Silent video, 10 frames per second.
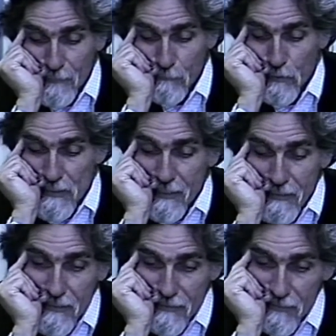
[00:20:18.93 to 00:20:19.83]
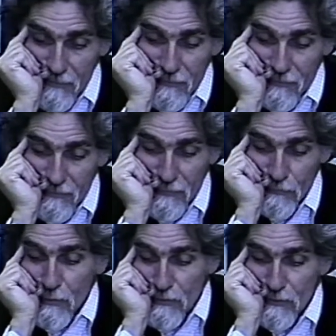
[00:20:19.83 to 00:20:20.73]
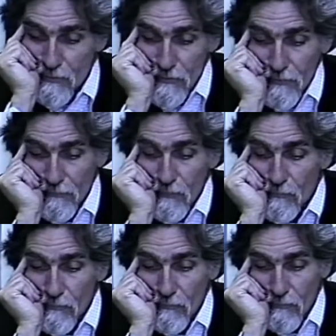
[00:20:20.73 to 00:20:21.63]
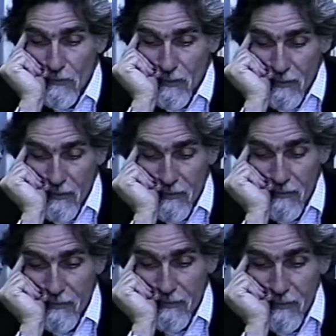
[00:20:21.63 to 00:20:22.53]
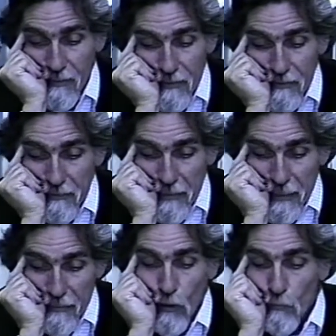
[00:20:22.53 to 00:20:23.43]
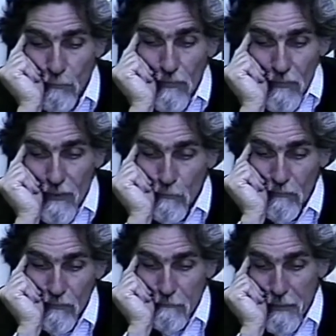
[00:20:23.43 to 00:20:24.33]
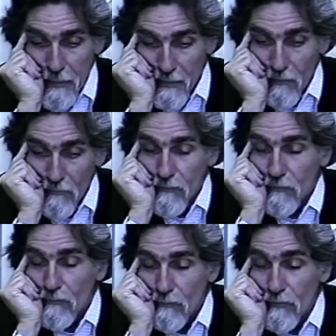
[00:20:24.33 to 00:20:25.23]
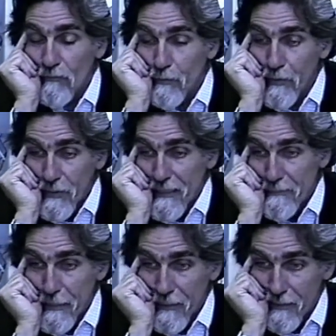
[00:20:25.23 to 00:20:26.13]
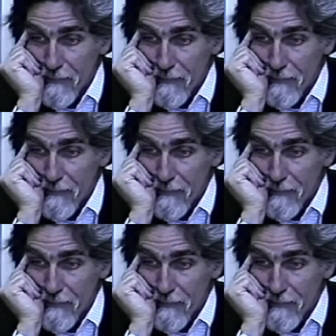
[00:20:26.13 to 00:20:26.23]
present these situations to the students and hope that they will see meaning also, or experience meaning